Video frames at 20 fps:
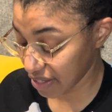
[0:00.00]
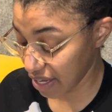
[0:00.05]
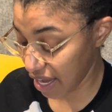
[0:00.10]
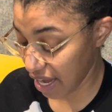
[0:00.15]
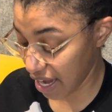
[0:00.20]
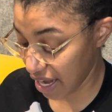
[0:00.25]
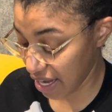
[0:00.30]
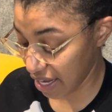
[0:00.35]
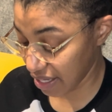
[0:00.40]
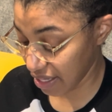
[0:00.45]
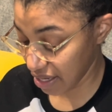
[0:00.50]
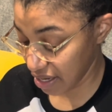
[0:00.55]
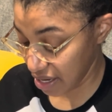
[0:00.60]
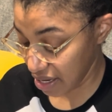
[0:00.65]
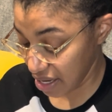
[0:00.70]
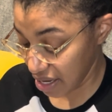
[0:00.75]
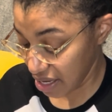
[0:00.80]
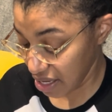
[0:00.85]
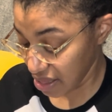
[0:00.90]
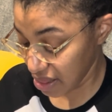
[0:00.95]
and
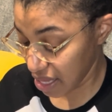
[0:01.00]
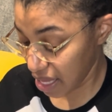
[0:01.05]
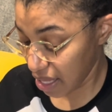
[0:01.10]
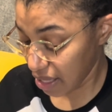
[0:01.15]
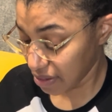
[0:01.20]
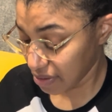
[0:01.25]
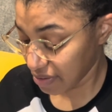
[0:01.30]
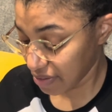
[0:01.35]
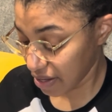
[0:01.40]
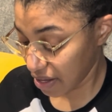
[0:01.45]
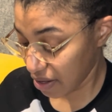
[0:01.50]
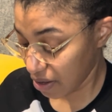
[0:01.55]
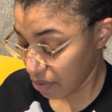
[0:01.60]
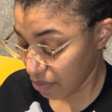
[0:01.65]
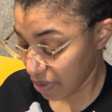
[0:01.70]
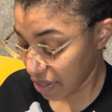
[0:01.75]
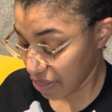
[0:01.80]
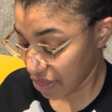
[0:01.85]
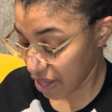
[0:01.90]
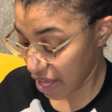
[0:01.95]
that sell
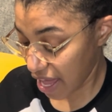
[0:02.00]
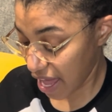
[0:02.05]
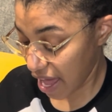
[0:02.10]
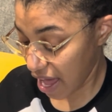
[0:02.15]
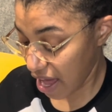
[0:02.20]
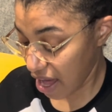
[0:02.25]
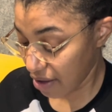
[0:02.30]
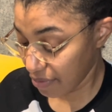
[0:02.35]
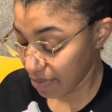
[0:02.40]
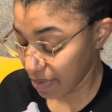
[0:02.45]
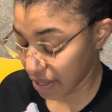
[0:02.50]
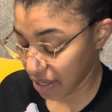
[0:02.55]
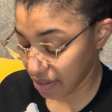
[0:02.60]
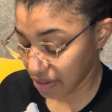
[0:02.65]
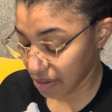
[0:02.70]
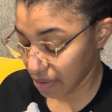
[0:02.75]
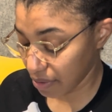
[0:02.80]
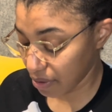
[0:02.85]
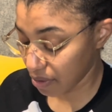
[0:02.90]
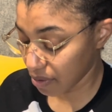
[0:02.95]
what they have, because
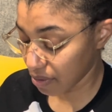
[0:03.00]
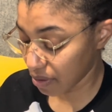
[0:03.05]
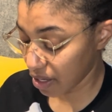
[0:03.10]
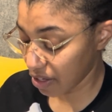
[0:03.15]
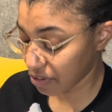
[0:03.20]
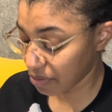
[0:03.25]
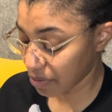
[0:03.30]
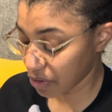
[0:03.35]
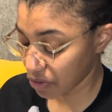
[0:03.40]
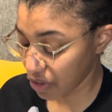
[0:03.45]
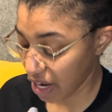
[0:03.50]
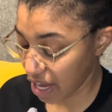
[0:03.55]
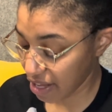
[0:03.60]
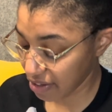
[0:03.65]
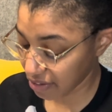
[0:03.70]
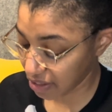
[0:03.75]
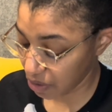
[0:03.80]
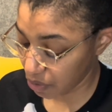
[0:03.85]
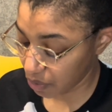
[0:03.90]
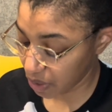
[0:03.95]
the customers are
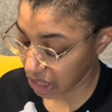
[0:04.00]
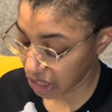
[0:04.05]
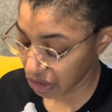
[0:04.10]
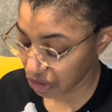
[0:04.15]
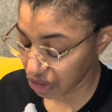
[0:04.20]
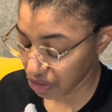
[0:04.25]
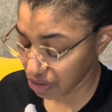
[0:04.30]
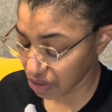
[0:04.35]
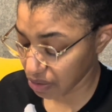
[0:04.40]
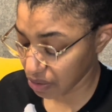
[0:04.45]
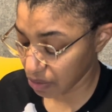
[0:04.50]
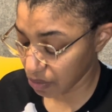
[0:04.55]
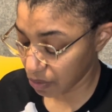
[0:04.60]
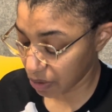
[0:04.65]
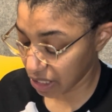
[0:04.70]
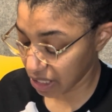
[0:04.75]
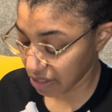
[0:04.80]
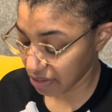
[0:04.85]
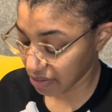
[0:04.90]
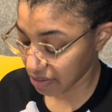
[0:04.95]
asking where
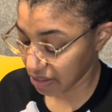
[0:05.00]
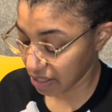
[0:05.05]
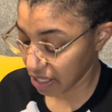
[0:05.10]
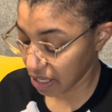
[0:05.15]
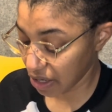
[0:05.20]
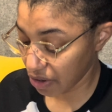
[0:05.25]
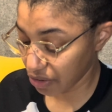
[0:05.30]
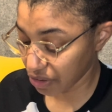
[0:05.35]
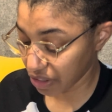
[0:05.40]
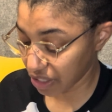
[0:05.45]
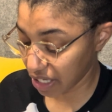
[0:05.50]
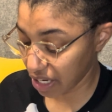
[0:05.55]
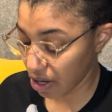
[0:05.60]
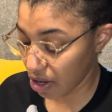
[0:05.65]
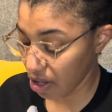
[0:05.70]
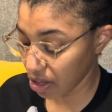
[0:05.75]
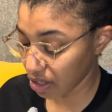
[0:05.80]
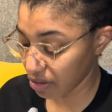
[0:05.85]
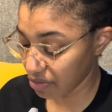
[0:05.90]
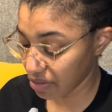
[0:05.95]
does the owner get
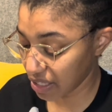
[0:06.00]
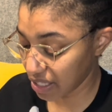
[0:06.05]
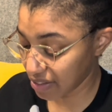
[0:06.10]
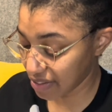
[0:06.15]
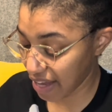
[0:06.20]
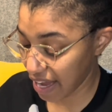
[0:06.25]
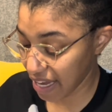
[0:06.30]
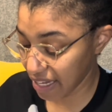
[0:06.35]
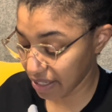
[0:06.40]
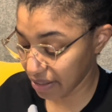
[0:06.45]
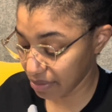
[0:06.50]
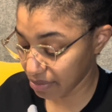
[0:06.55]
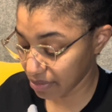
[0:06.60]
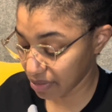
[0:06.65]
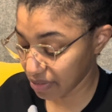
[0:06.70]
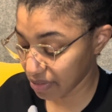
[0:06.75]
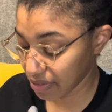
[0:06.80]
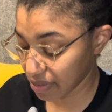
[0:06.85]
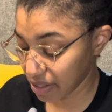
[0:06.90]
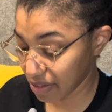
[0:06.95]
all of these
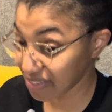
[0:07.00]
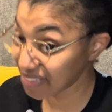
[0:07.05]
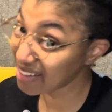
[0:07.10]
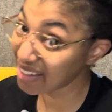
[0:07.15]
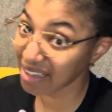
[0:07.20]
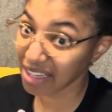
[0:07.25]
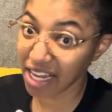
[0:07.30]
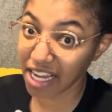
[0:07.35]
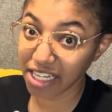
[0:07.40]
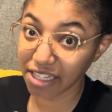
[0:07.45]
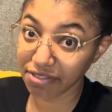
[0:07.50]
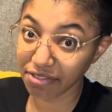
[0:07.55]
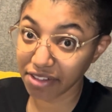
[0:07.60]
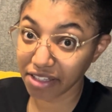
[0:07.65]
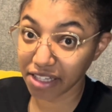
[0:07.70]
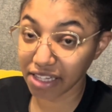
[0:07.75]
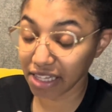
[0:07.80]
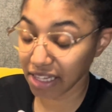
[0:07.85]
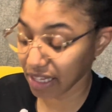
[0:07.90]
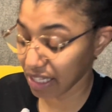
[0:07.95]
items, because there's a lot of
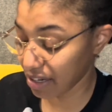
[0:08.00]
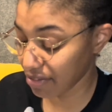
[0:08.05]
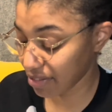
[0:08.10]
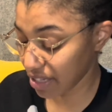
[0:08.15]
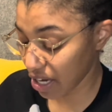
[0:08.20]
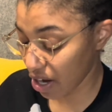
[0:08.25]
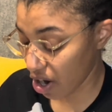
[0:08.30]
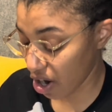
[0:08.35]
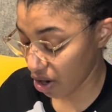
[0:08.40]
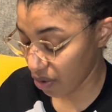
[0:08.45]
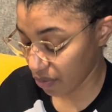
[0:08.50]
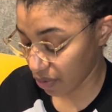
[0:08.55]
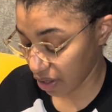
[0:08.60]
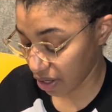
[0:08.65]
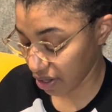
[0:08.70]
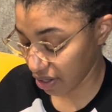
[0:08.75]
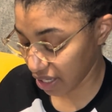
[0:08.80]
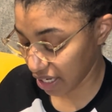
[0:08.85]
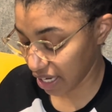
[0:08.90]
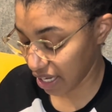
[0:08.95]
lovely
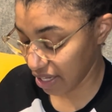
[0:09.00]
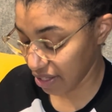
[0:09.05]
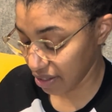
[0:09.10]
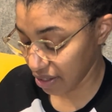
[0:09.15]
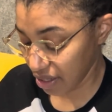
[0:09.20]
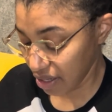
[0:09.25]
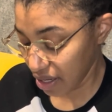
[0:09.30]
artwork and